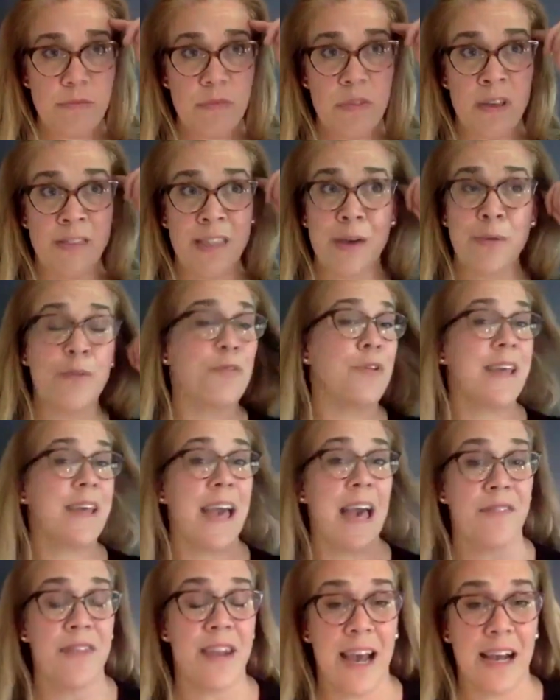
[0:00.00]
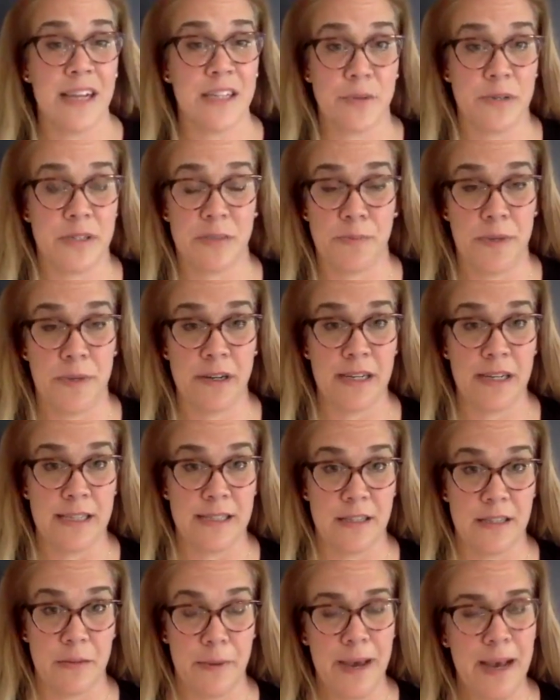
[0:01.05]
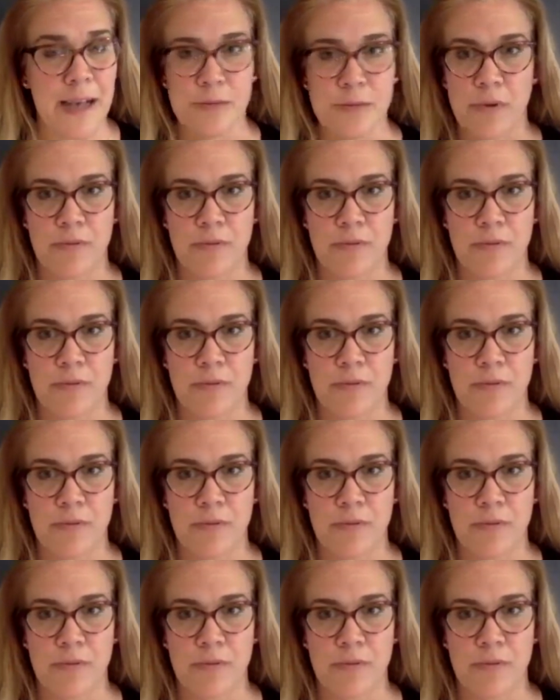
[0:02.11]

that we really haven't had to experience in the past.